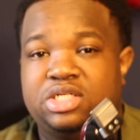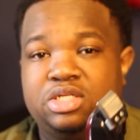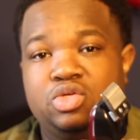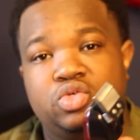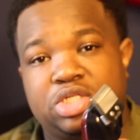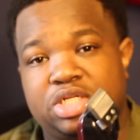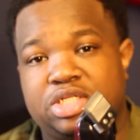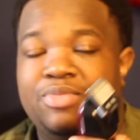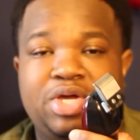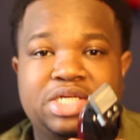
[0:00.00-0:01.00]
it using
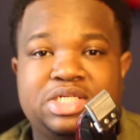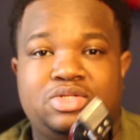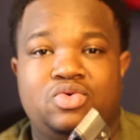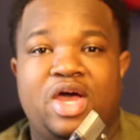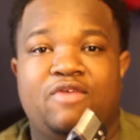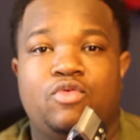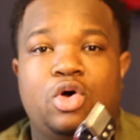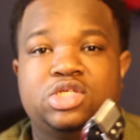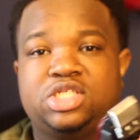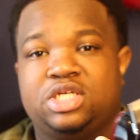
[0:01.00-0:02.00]
this, because I do have
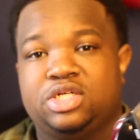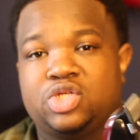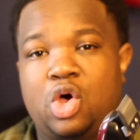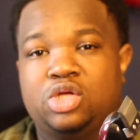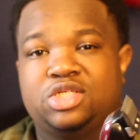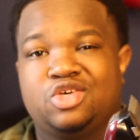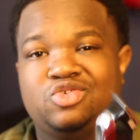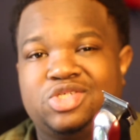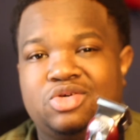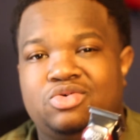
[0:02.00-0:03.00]
Wall Seniors also,
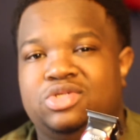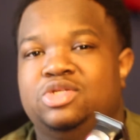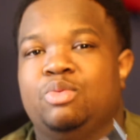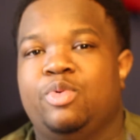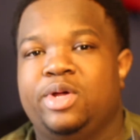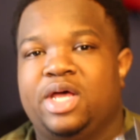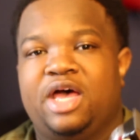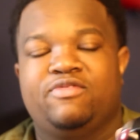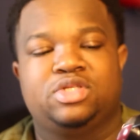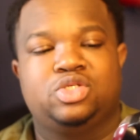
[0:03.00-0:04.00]
so there's no point in
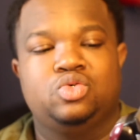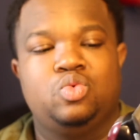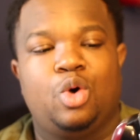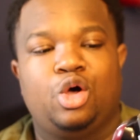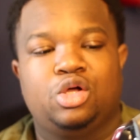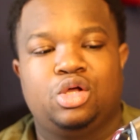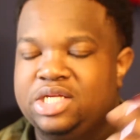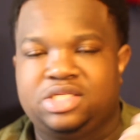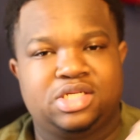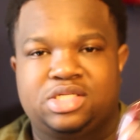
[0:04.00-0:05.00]
having two Wall.
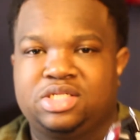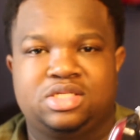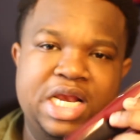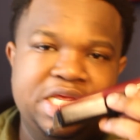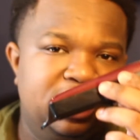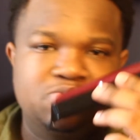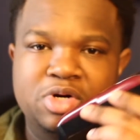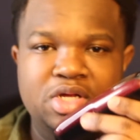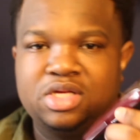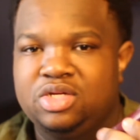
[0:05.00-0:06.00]
It's just, these
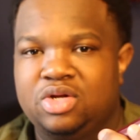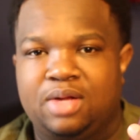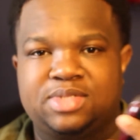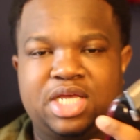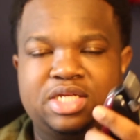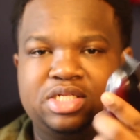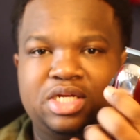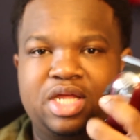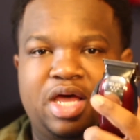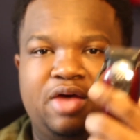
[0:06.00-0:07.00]
were, you know what I'm saying, it's
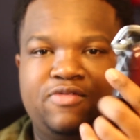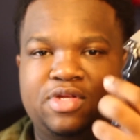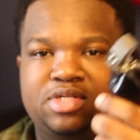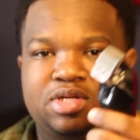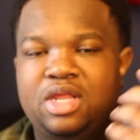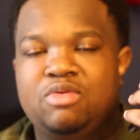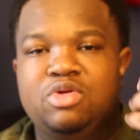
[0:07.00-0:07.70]
good to have this. They